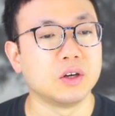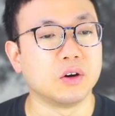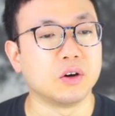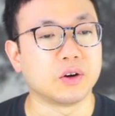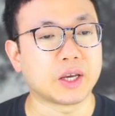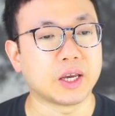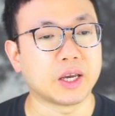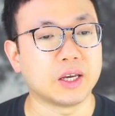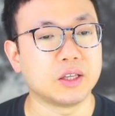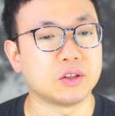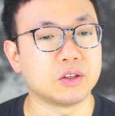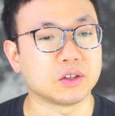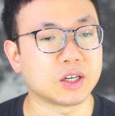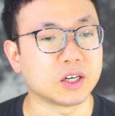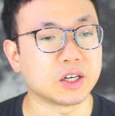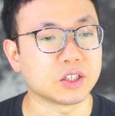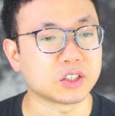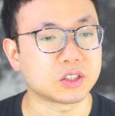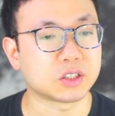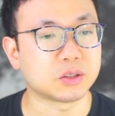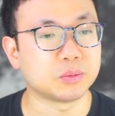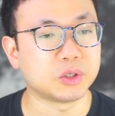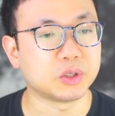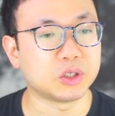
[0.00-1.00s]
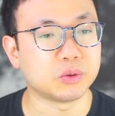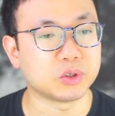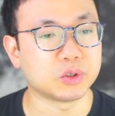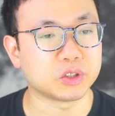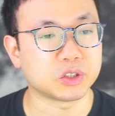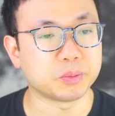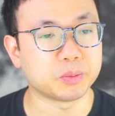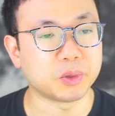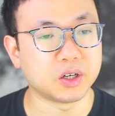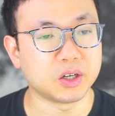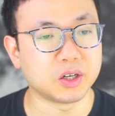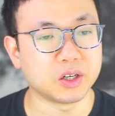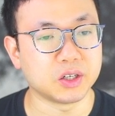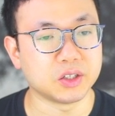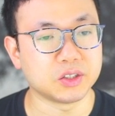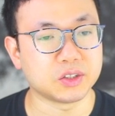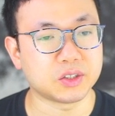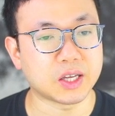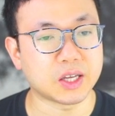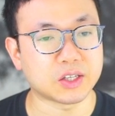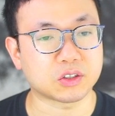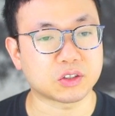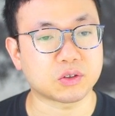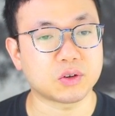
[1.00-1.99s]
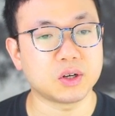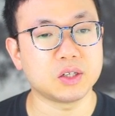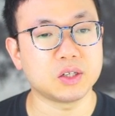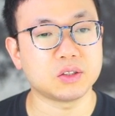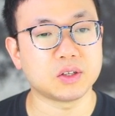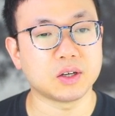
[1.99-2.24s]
Okay, the customer responds, that's great.